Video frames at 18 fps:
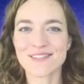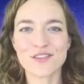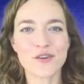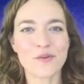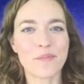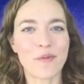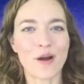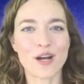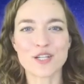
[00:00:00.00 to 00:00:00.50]

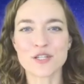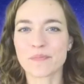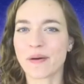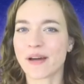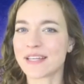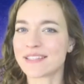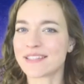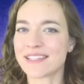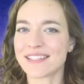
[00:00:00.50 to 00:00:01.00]
March
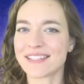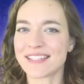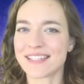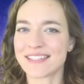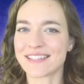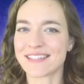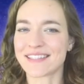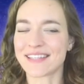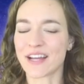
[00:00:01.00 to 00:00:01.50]
Pisces
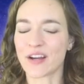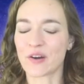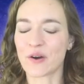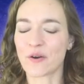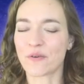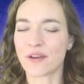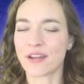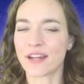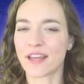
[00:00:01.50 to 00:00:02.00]
season tarot
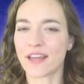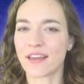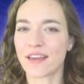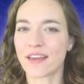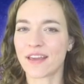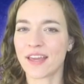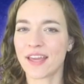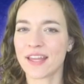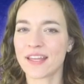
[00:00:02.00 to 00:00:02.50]

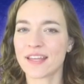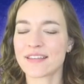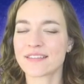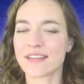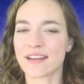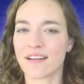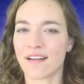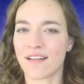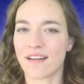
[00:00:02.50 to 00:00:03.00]
reading. It is
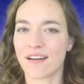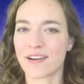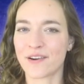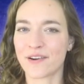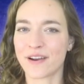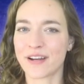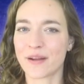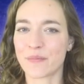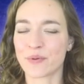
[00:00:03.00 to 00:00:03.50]
an honor
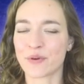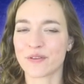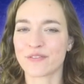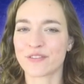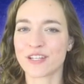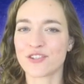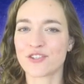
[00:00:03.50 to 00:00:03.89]
and a privilege